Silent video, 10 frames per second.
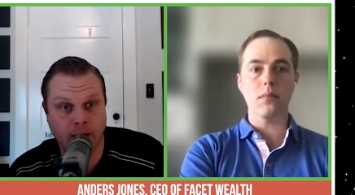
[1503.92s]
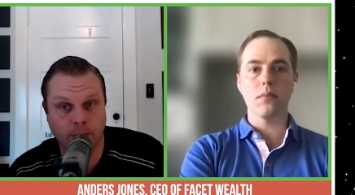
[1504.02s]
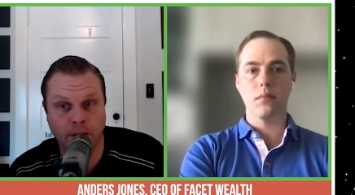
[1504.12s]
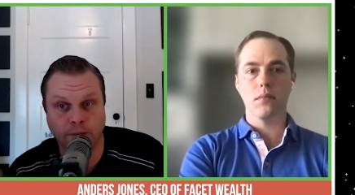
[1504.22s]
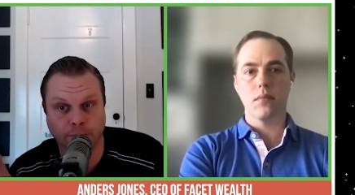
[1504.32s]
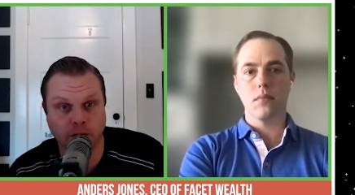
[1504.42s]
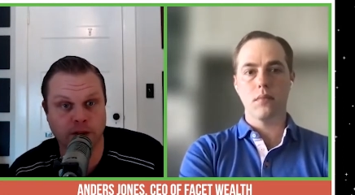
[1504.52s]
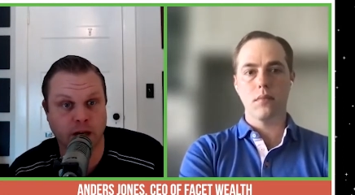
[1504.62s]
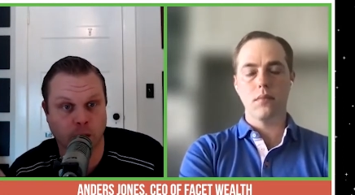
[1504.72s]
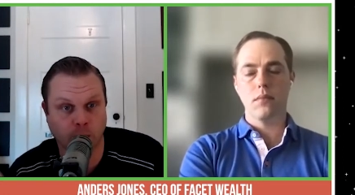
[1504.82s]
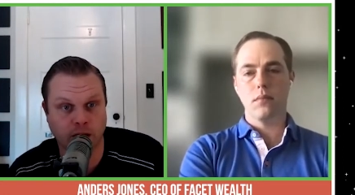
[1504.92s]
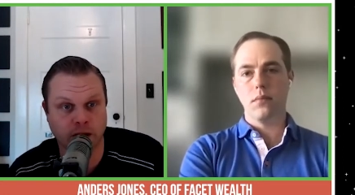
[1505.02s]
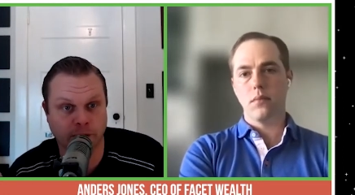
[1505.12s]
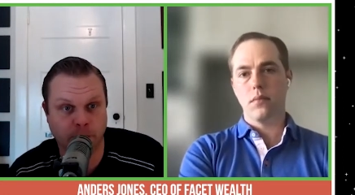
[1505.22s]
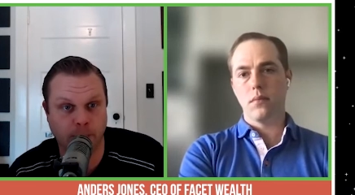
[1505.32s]
Speaker 1: be the first
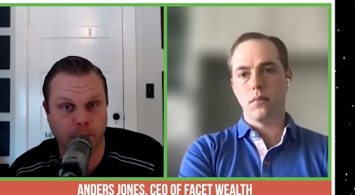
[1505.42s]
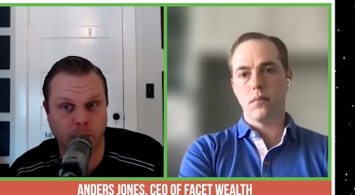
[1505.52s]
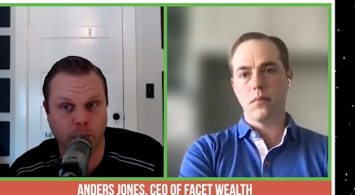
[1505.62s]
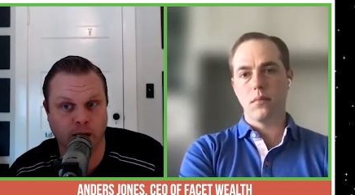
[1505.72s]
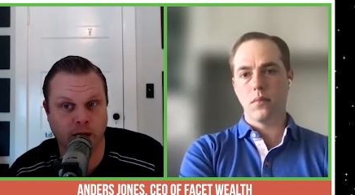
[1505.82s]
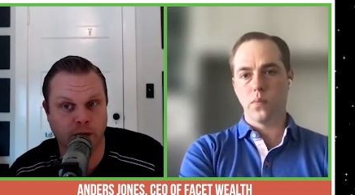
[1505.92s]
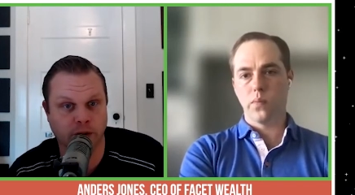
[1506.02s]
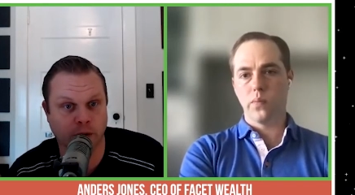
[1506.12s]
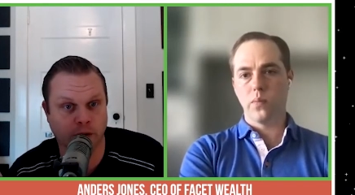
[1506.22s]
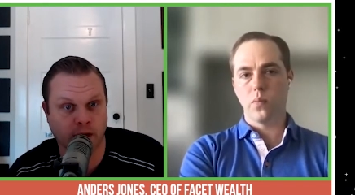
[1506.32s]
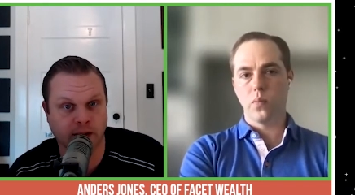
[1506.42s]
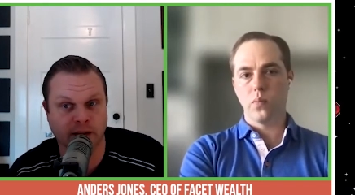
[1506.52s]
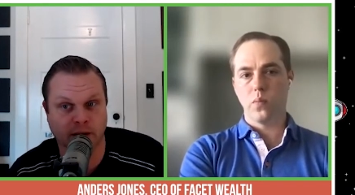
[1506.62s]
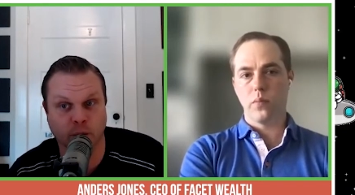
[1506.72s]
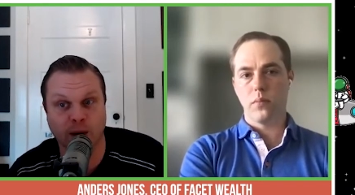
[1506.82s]
generation of people who were introduced to
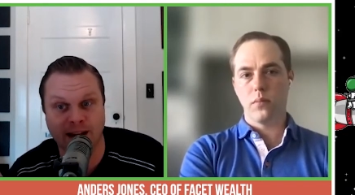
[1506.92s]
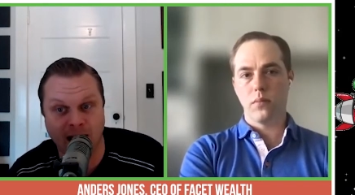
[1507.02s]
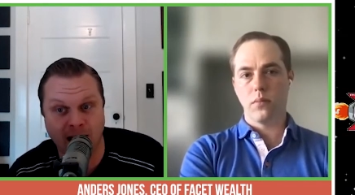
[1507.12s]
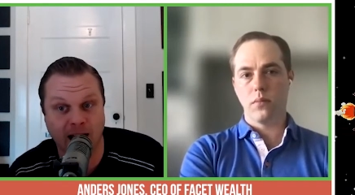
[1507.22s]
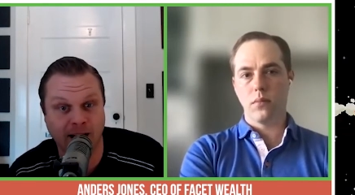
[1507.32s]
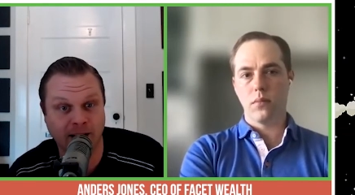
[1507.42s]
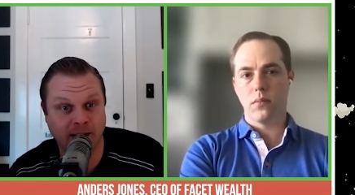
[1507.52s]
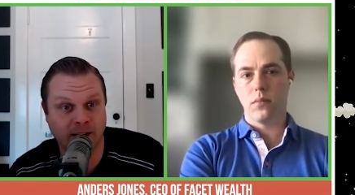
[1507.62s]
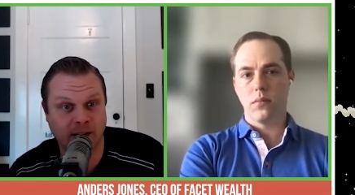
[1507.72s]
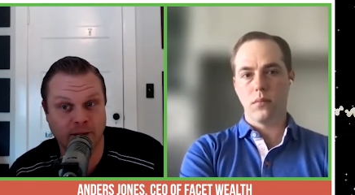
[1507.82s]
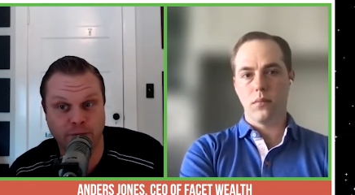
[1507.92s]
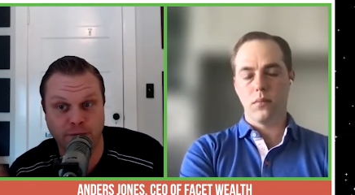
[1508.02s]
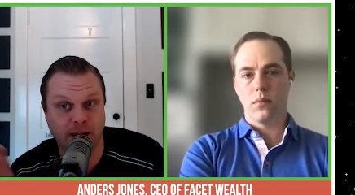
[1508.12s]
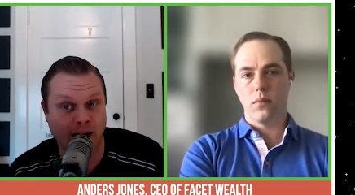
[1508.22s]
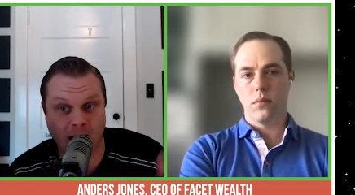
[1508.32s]
investing through a non
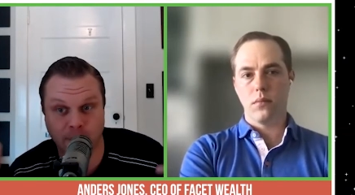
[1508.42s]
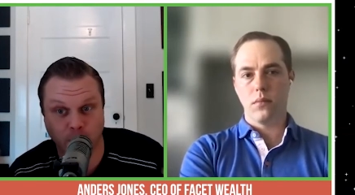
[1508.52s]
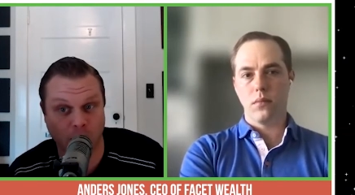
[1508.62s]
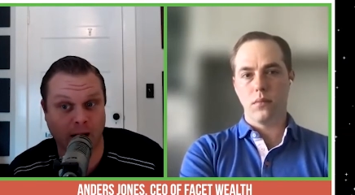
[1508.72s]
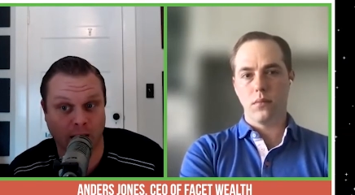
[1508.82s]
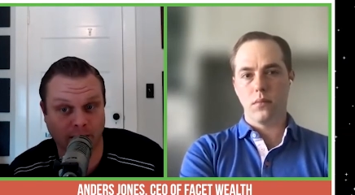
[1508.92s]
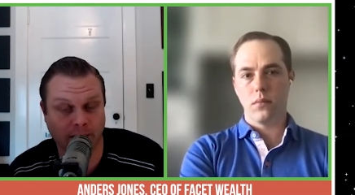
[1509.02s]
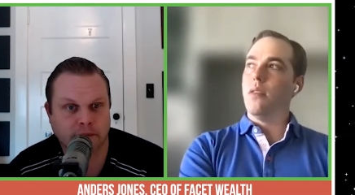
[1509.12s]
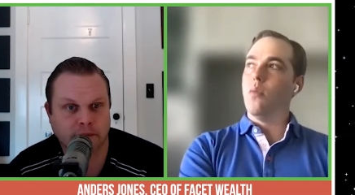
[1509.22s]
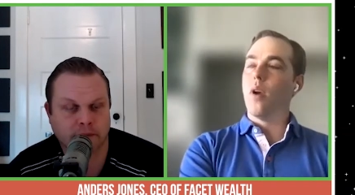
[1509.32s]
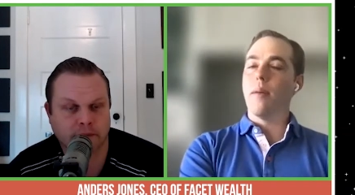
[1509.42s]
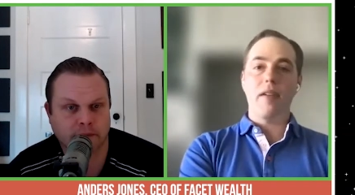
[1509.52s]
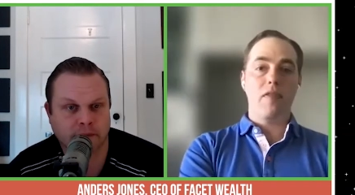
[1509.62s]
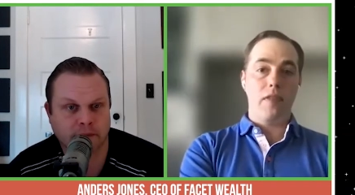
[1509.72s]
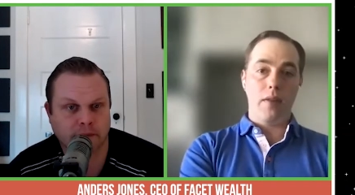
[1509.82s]
fiat product.
Speaker 2: One of my
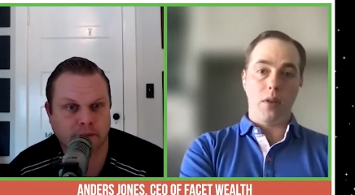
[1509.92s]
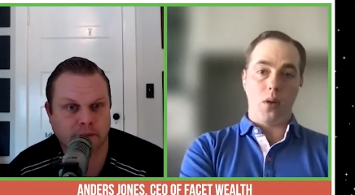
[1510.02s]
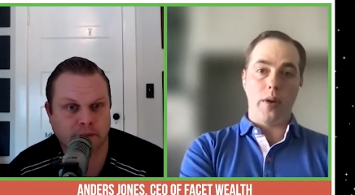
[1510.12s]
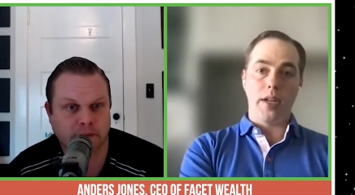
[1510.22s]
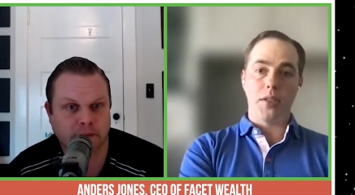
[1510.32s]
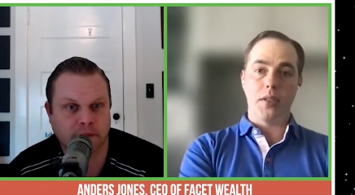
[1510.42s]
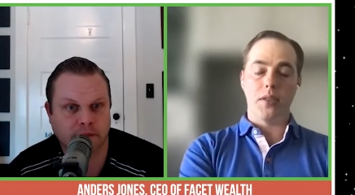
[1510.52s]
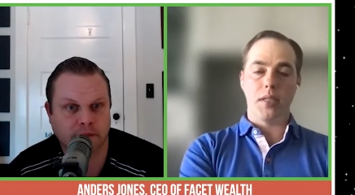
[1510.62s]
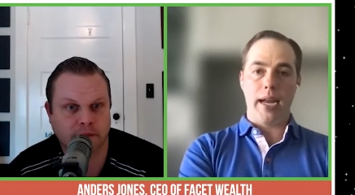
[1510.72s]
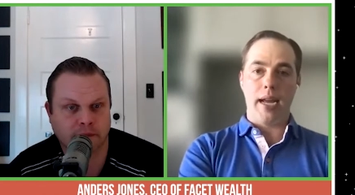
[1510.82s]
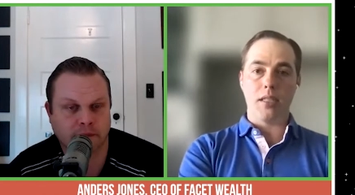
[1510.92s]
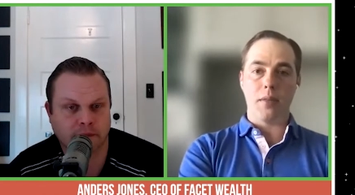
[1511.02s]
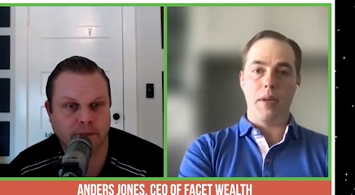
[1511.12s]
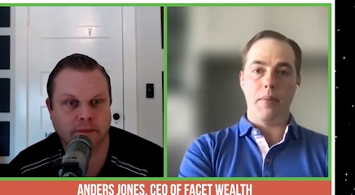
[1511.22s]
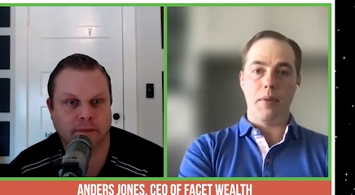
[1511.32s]
favorite questions to ask
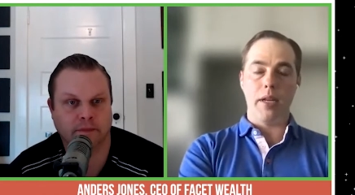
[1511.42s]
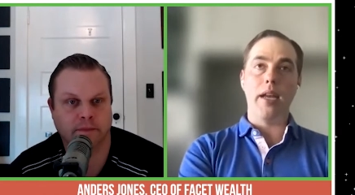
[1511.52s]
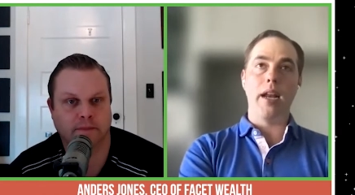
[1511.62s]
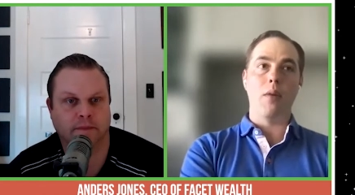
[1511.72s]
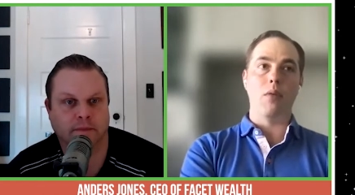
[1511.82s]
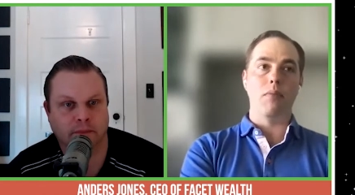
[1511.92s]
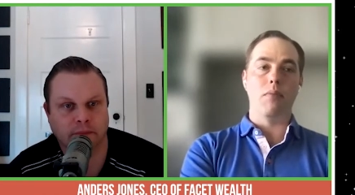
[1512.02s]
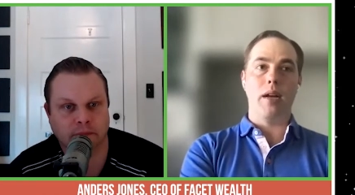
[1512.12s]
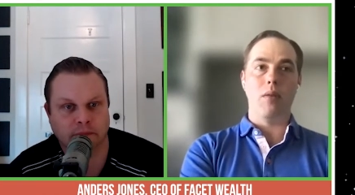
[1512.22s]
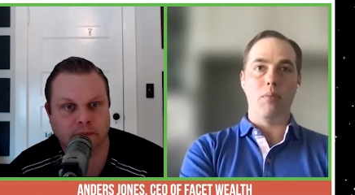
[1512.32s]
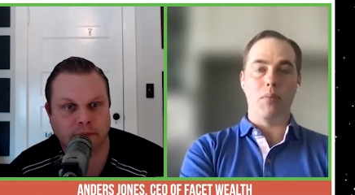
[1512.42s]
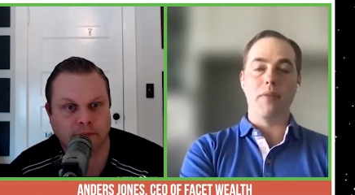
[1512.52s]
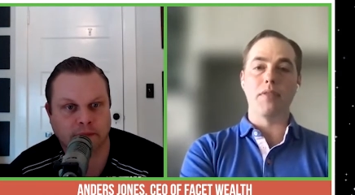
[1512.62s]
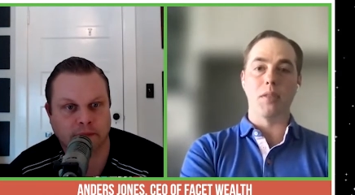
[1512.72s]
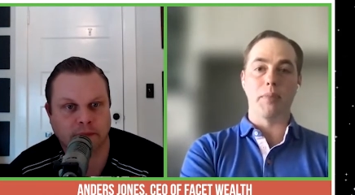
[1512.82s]
people, and, and I will I will
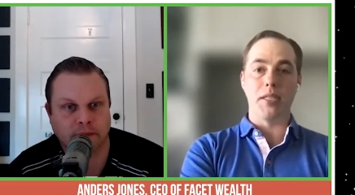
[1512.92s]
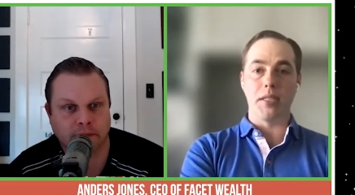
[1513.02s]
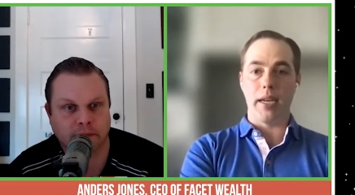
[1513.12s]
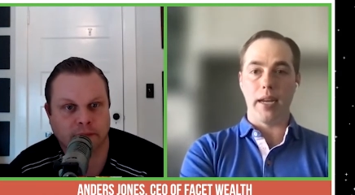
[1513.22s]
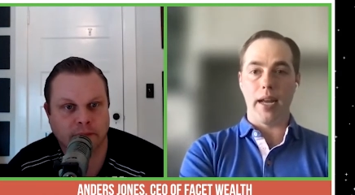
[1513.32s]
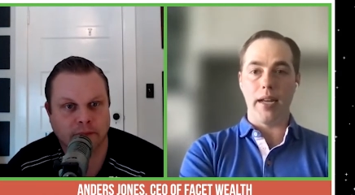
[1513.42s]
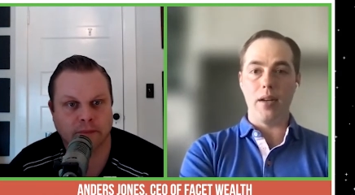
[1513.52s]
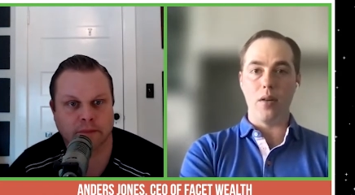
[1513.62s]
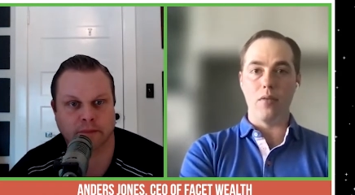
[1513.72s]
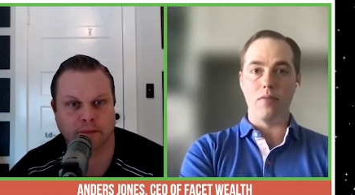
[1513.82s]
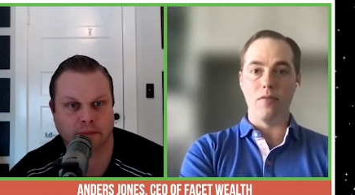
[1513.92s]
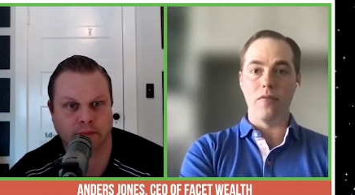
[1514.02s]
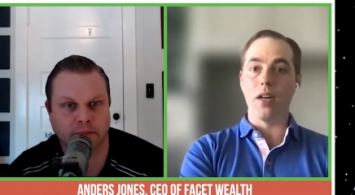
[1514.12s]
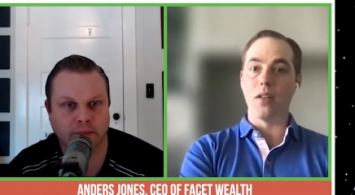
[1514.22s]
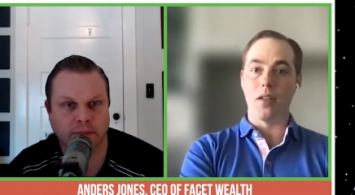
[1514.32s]
preface by saying I know
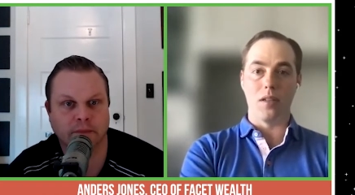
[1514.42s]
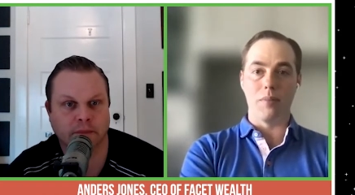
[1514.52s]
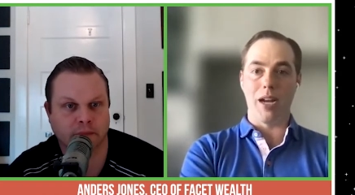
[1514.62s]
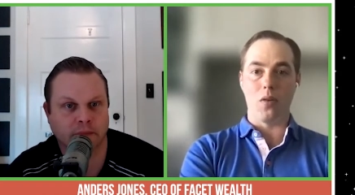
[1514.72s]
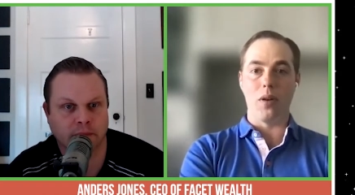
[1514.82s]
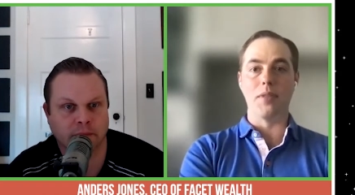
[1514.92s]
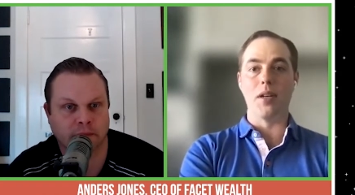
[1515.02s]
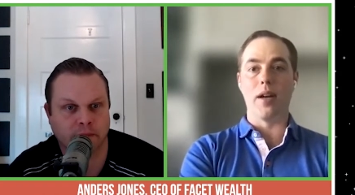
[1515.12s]
very little about crypto.